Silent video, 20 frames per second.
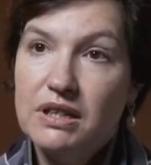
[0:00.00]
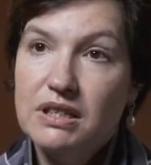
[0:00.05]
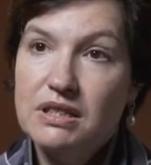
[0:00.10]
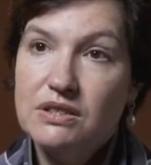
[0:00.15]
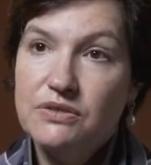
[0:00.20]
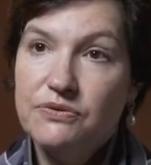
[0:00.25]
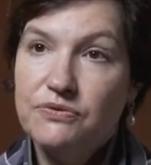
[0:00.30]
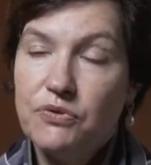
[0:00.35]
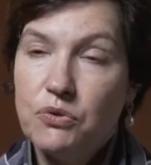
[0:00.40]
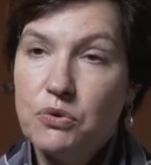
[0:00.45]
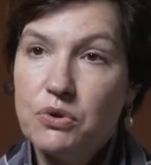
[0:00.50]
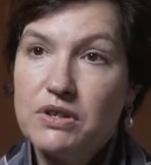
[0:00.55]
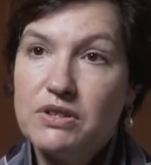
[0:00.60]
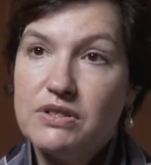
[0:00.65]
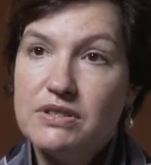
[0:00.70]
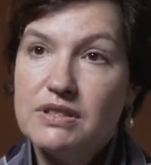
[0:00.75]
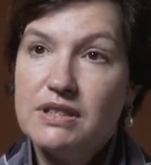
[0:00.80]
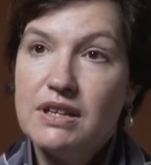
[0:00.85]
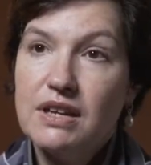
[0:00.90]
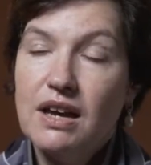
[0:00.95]
It's
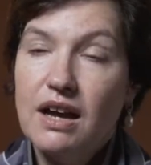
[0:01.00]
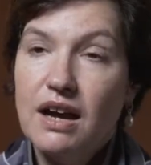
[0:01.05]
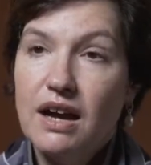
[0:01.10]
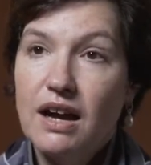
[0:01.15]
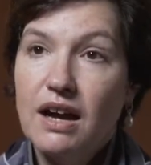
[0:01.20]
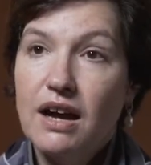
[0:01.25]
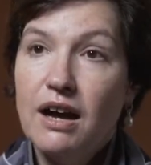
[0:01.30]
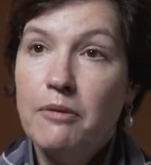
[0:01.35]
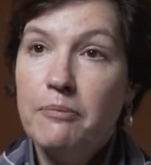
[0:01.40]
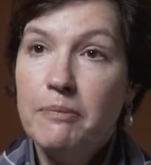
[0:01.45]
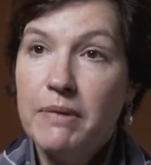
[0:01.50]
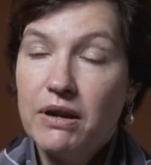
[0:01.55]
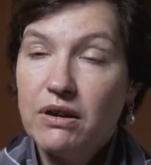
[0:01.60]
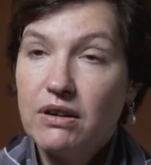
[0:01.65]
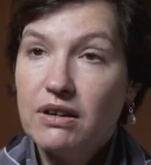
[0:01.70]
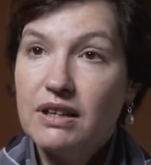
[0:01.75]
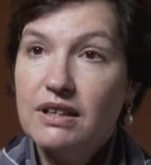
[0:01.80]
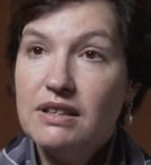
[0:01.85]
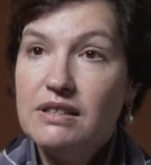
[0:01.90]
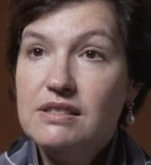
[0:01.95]
forced
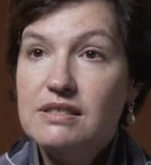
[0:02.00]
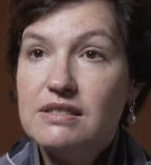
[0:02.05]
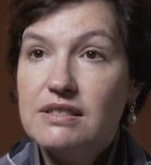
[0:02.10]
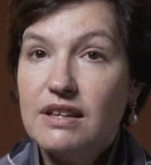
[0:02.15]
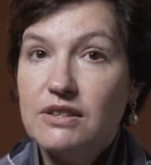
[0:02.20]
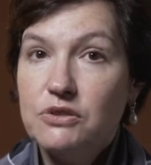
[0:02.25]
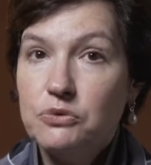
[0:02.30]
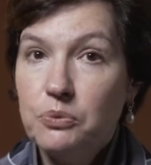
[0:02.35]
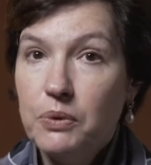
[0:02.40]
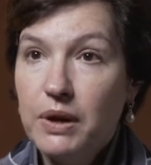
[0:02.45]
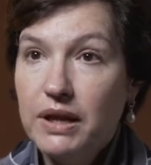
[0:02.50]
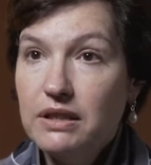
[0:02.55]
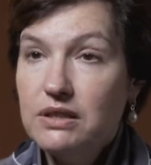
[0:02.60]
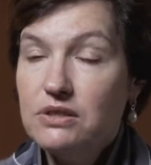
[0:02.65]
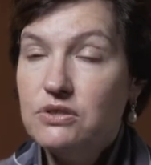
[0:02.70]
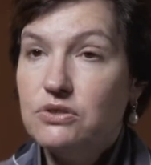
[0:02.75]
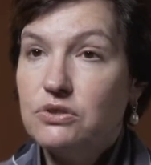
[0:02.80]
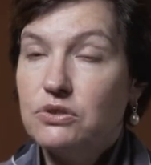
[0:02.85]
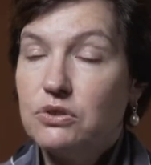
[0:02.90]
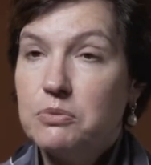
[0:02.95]
Americans as well
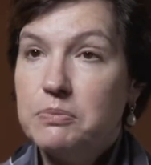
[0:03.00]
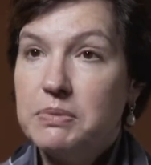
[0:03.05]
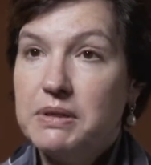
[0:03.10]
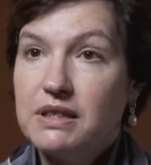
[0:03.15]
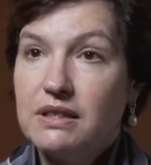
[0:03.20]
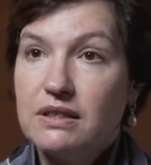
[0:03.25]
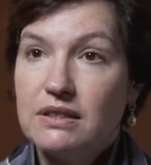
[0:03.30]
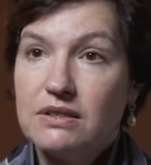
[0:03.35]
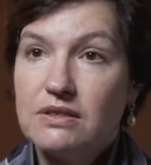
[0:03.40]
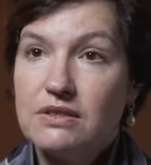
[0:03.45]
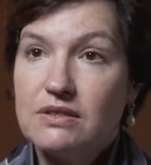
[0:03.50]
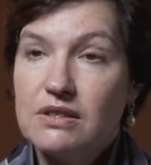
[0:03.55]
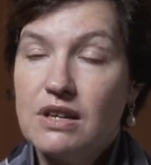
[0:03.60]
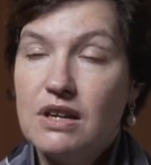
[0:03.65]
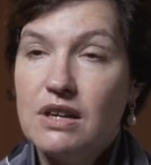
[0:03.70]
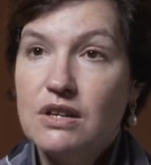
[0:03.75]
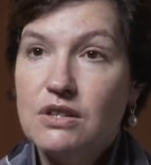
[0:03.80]
as Europeans